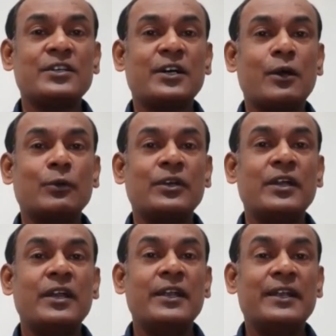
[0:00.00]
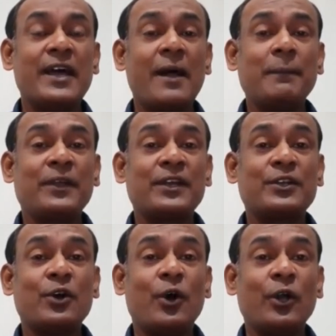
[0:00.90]
around damn
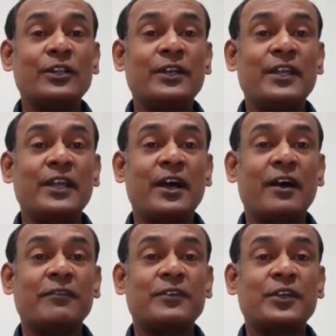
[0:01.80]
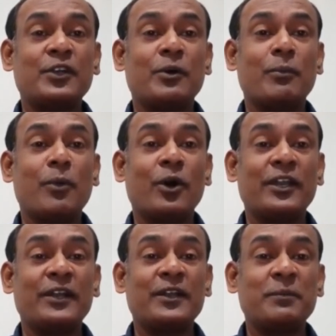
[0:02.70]
kit all the day after your
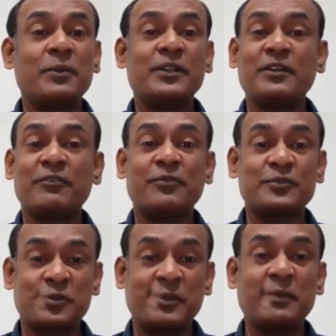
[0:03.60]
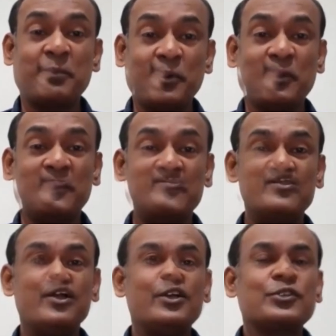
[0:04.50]
morning dip in the swimming pool.
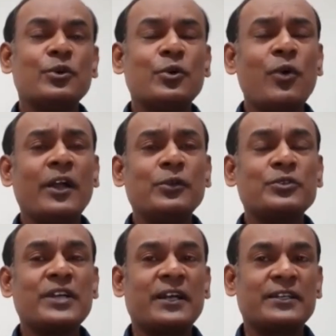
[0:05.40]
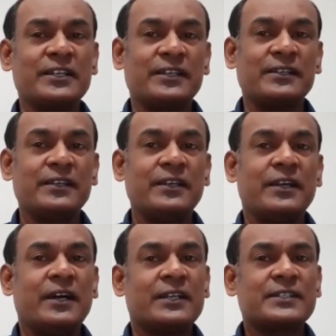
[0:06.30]
So who are you targeting?
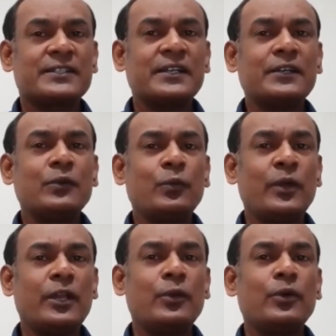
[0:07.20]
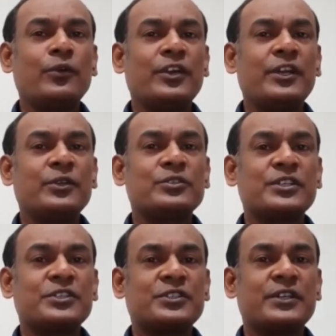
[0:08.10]
A certain well-known radio
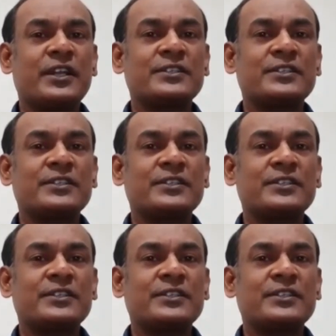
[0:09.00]
station has a